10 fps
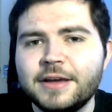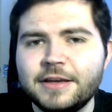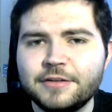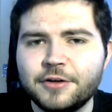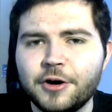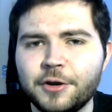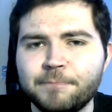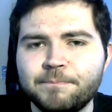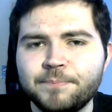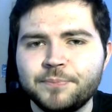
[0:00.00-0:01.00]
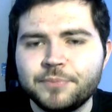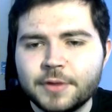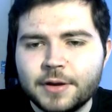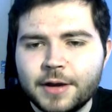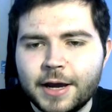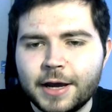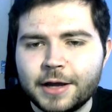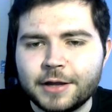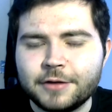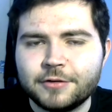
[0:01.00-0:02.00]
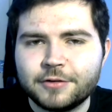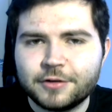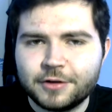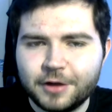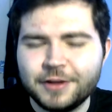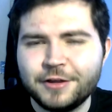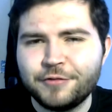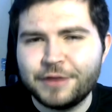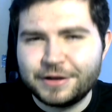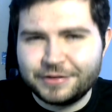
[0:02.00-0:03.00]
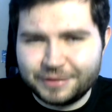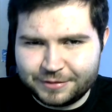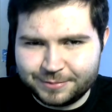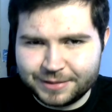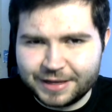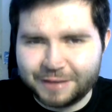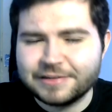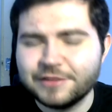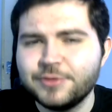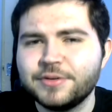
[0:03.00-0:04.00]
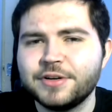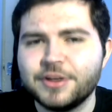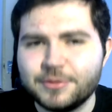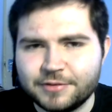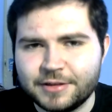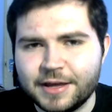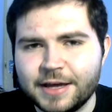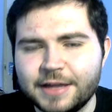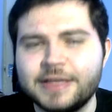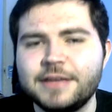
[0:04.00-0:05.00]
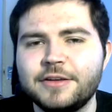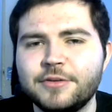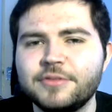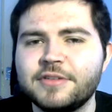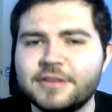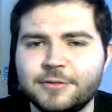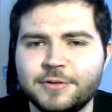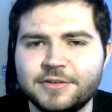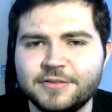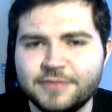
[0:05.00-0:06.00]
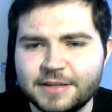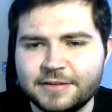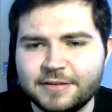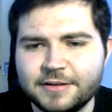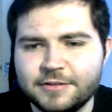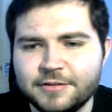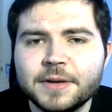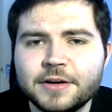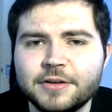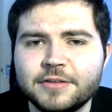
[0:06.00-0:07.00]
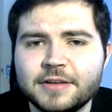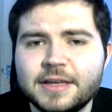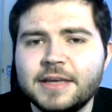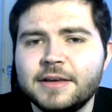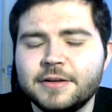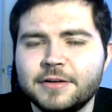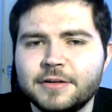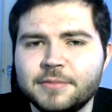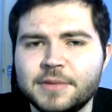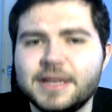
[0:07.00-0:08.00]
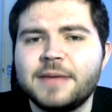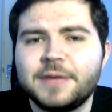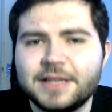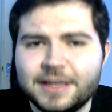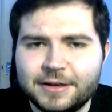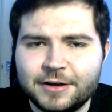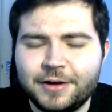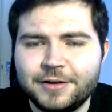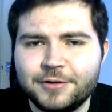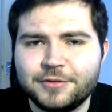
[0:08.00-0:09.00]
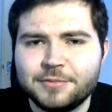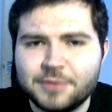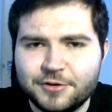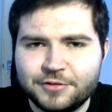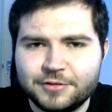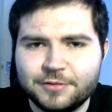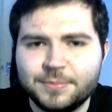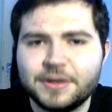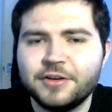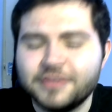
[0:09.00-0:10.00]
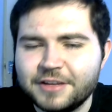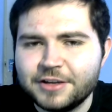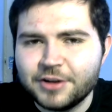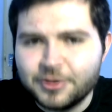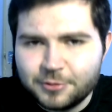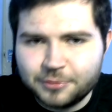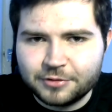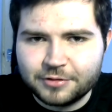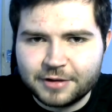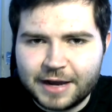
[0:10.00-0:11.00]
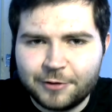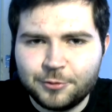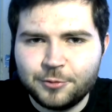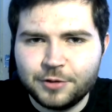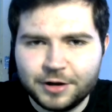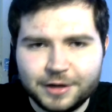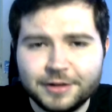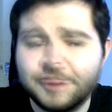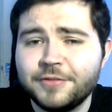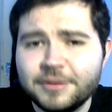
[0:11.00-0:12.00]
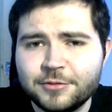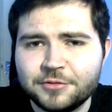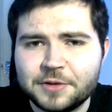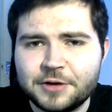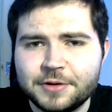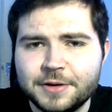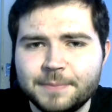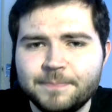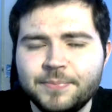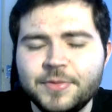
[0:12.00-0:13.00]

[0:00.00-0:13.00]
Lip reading: He's gone. And Kylo Ren is in his place. Luke knows that, and he uses it to his advantage, because he can manipulate Kylo's emotions, because he knows how Kylo feels about him.